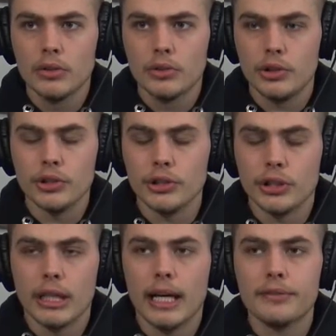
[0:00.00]

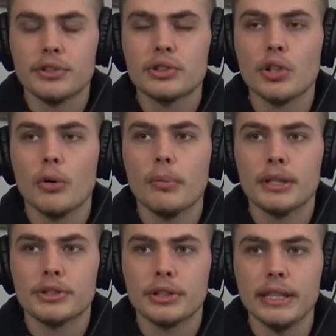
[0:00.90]
to have so
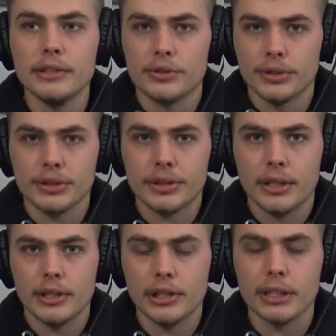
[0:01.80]
much interest.
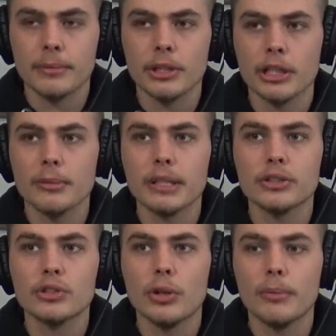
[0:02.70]
You're going to make
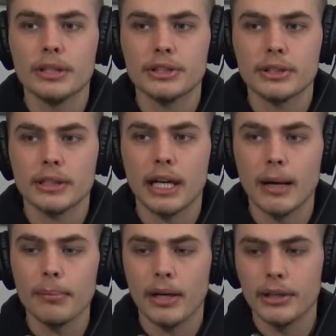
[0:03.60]
so much
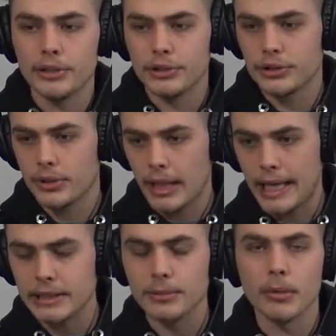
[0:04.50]
compound interest
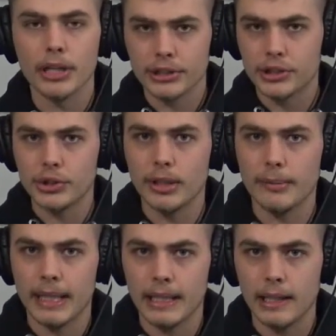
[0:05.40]
as the market's shooting
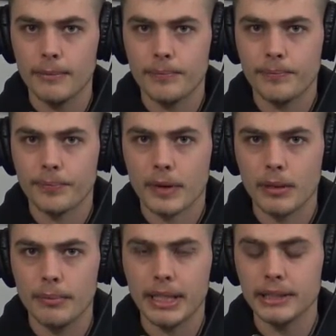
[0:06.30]
back up.
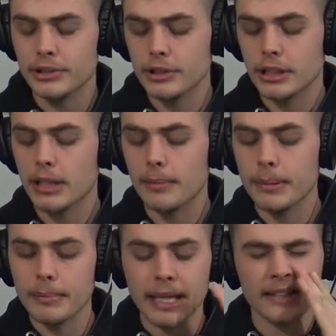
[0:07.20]
Because you're going to
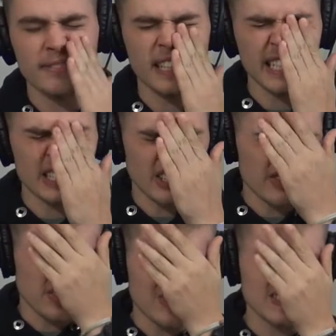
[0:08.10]
be making money
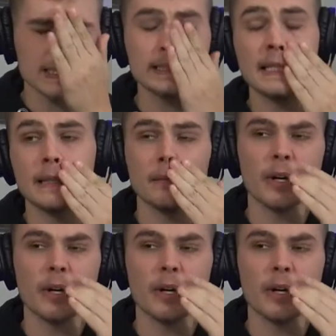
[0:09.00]
off of, let's say the